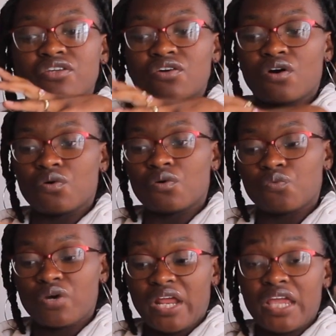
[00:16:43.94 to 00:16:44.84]
on
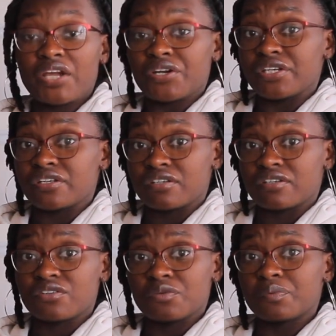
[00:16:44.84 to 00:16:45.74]
what area
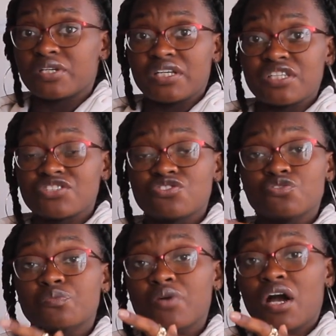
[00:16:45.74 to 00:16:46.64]
you're putting this
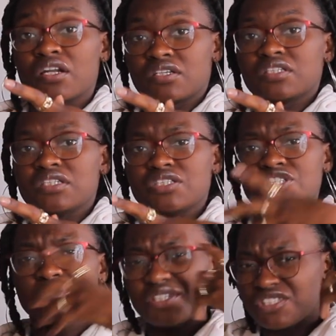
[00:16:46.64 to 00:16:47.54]
new product in.
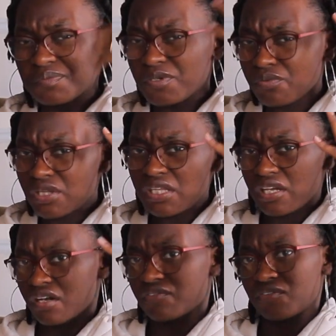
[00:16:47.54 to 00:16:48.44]
Just be really
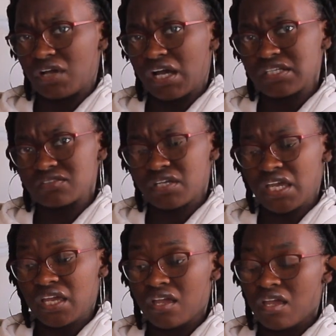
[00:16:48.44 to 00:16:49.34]
careful, guys,
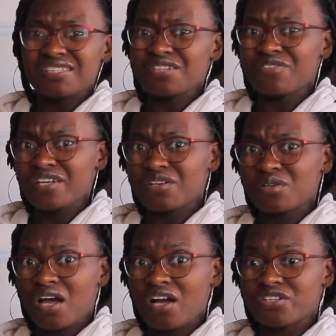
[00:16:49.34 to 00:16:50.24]
okay? Tiff ain't no
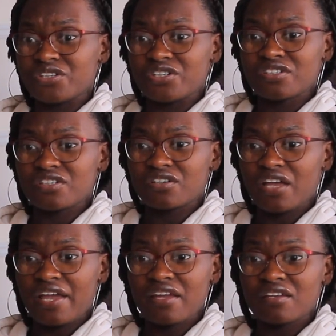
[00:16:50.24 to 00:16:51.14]
doctor,
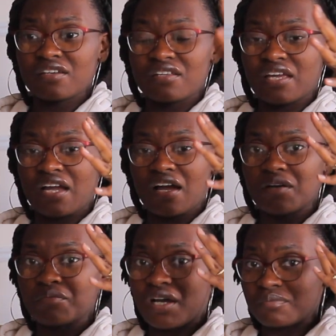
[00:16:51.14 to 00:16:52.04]
okay? Like
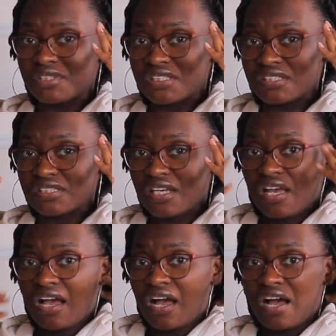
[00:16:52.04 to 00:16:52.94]

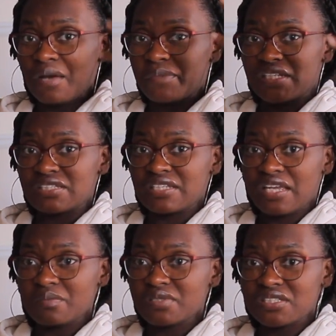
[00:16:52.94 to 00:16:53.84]
I'm in the
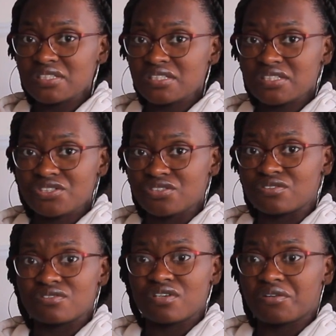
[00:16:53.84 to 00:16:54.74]
same position as
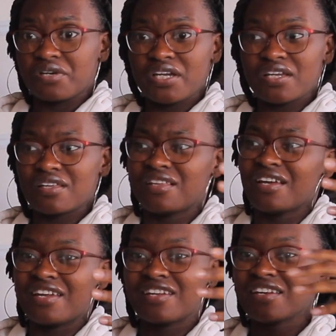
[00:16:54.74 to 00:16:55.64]
you, all right? Like,